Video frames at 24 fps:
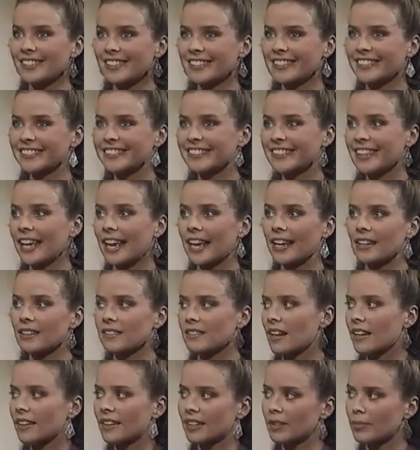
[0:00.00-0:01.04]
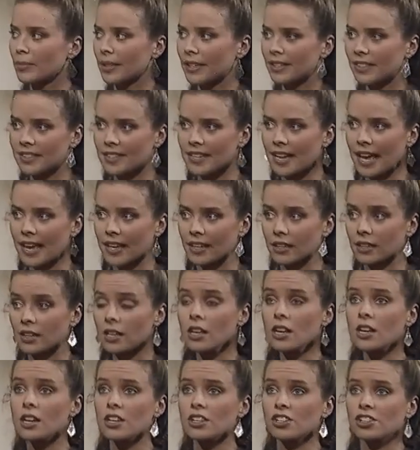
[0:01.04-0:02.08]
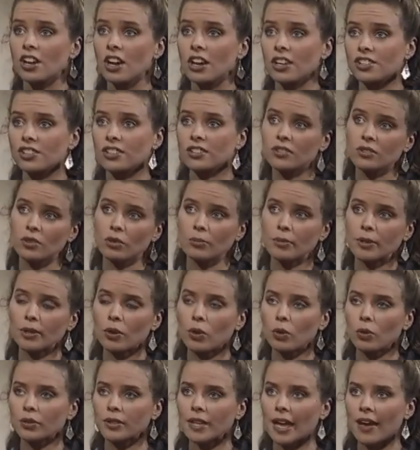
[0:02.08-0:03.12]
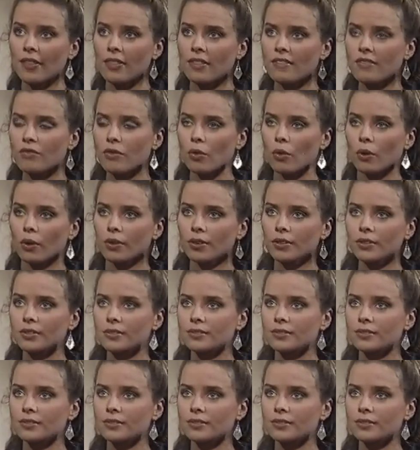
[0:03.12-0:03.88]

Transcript: It is. Yeah. Anna's not going to be in today, and Sean just told me to hold down the